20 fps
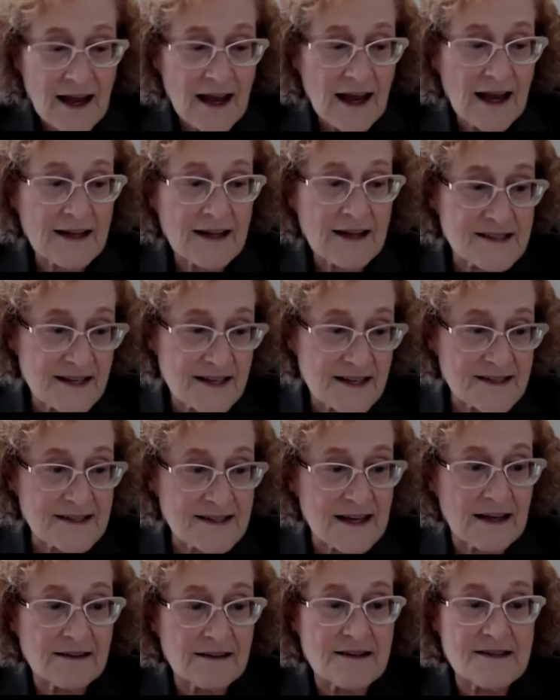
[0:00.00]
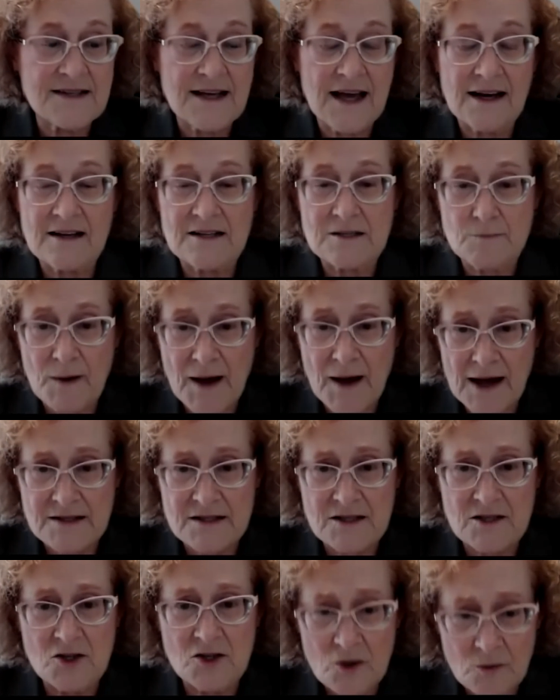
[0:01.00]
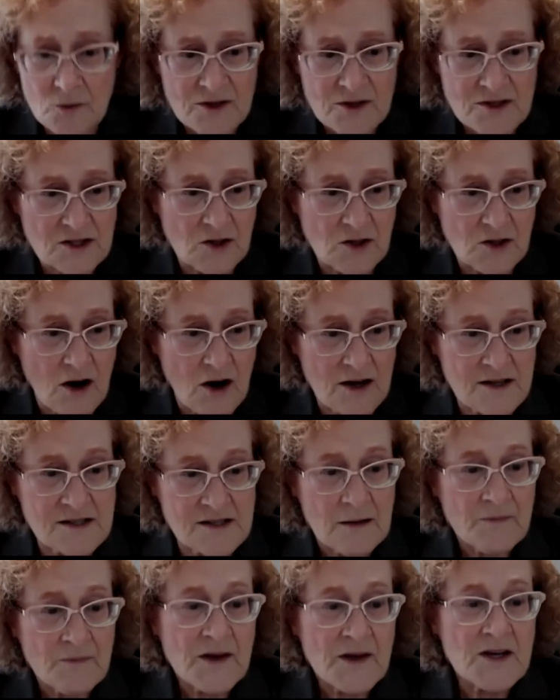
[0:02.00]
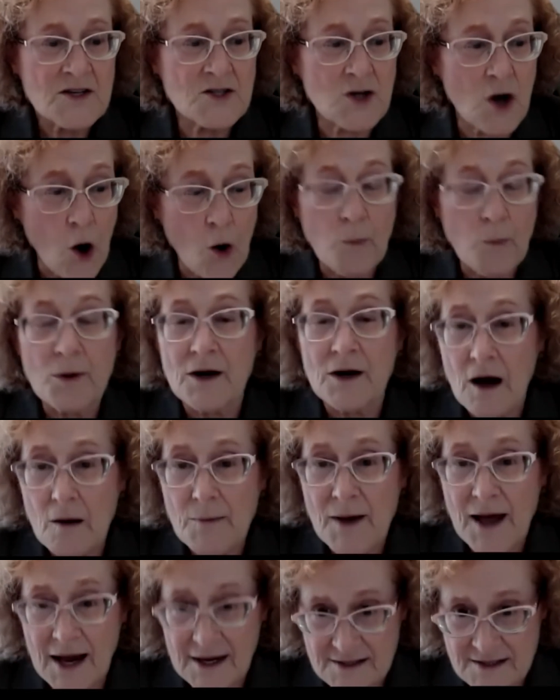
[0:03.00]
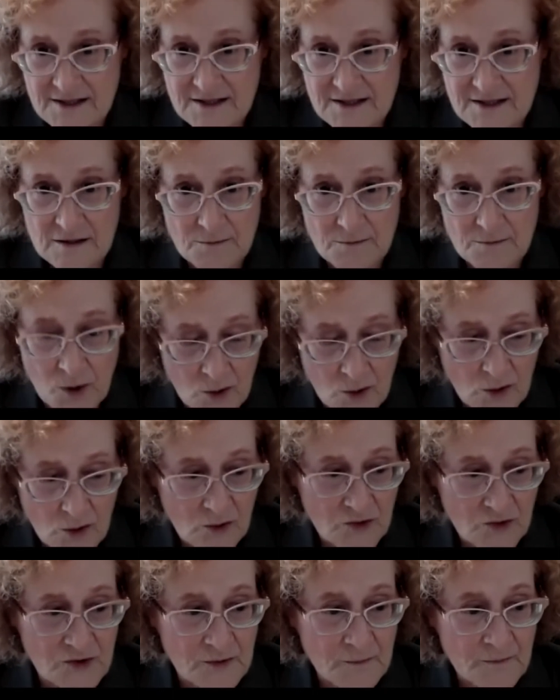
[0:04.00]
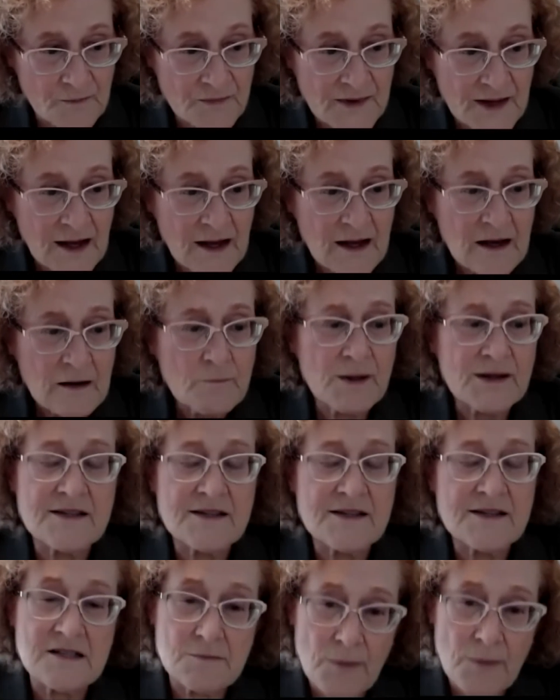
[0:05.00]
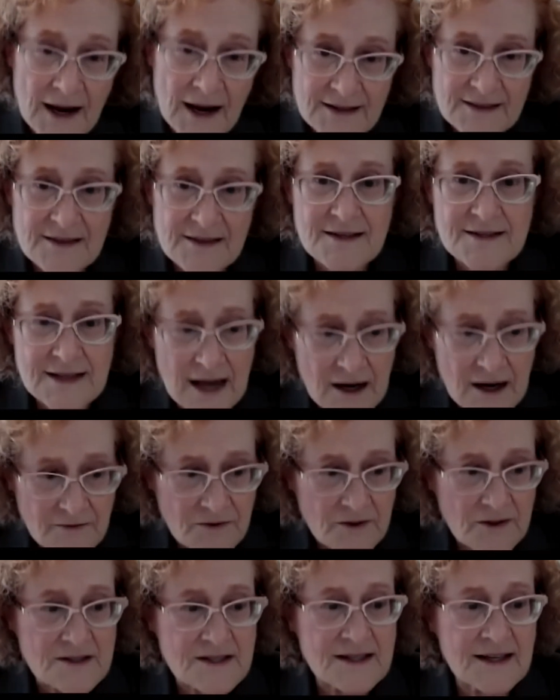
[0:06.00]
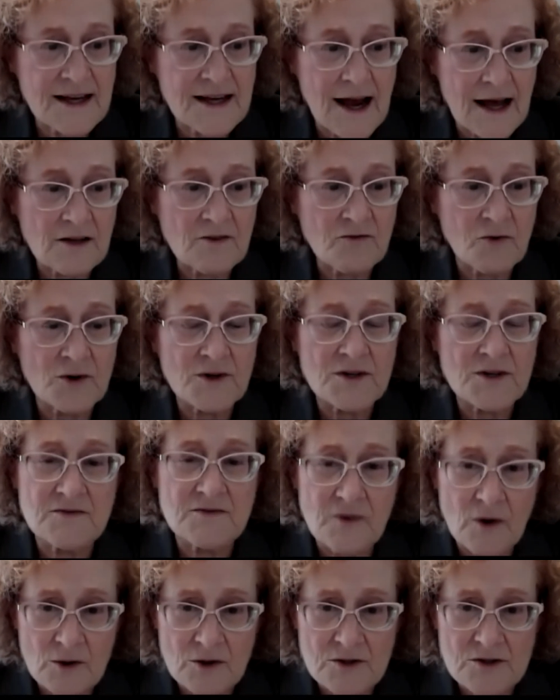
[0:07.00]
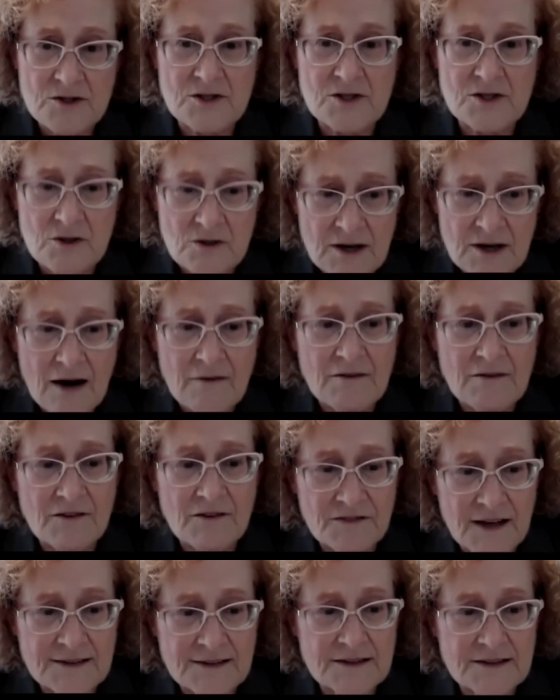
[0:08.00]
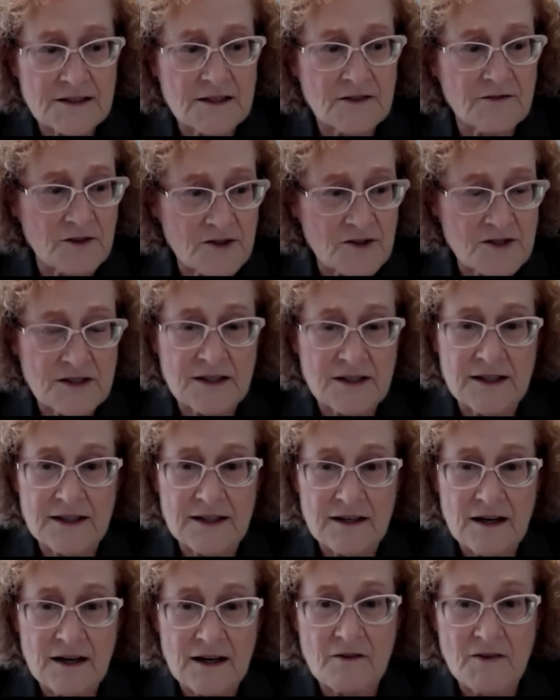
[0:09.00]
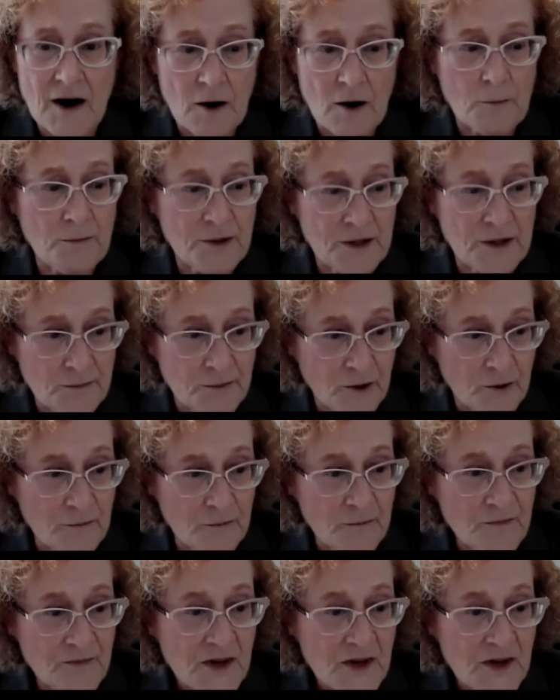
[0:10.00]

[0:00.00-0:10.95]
and since then, the state has passed numerous laws to open up access to the polls. But despite these efforts, California's voters do not reflect the diversity of our people.